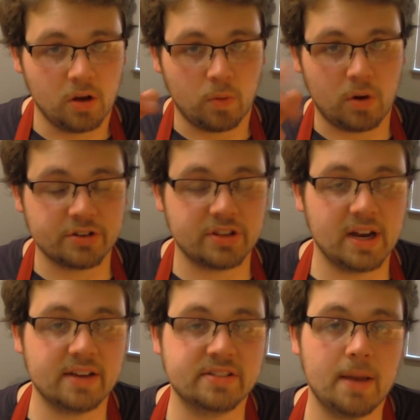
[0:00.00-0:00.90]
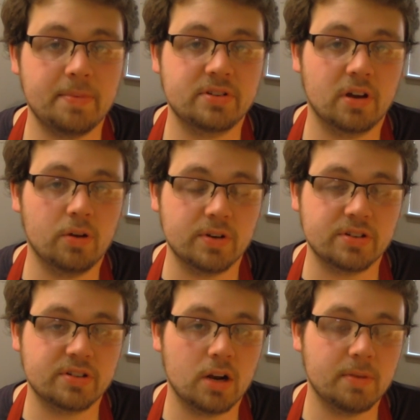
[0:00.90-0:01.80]
watch the next episode, which
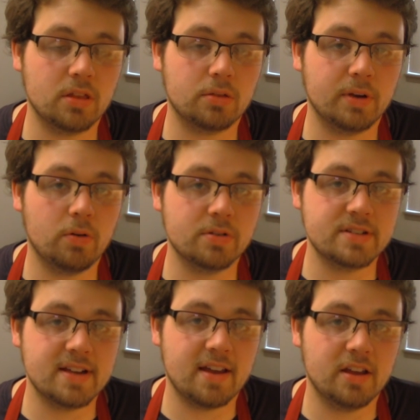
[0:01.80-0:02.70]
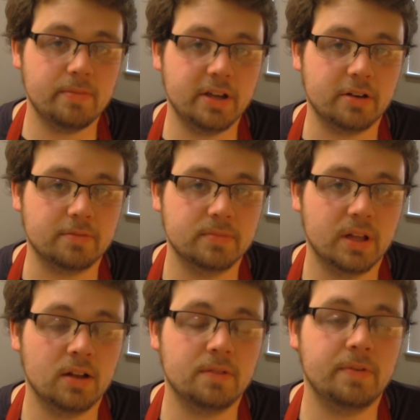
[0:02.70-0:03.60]
is going to be the 3-course Italian meal.
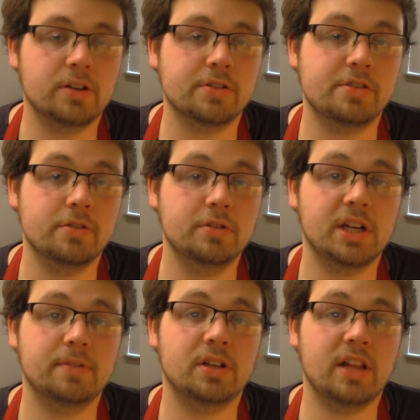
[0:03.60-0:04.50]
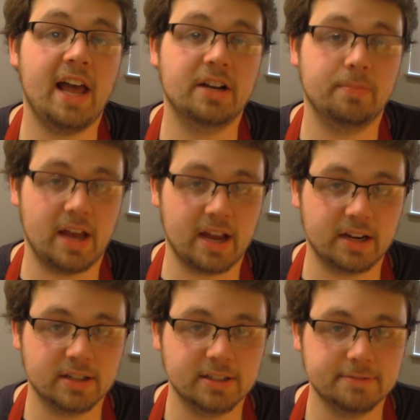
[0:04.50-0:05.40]
It features sous chef shellacked
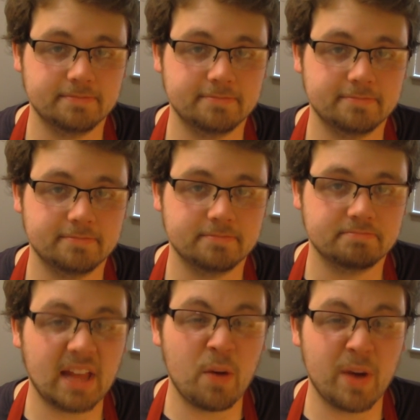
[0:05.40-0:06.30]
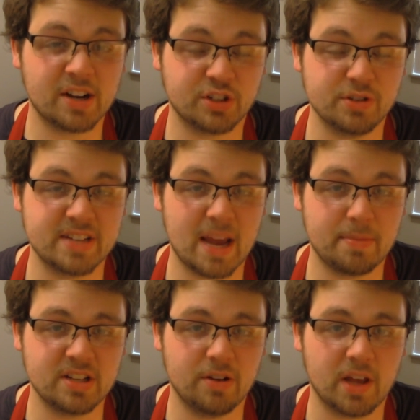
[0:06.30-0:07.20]
back. And we actually use
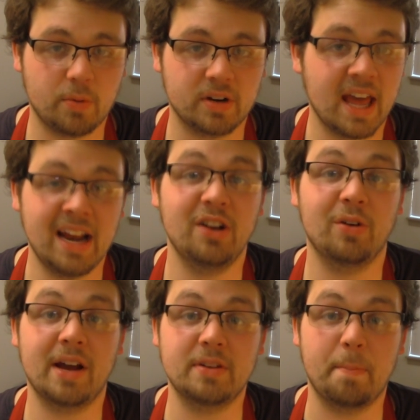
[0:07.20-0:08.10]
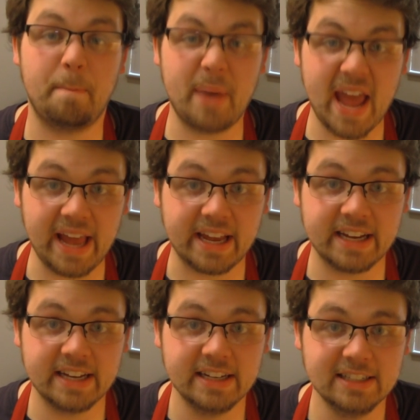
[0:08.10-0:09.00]
tapatio on that one. And I don't have to bake!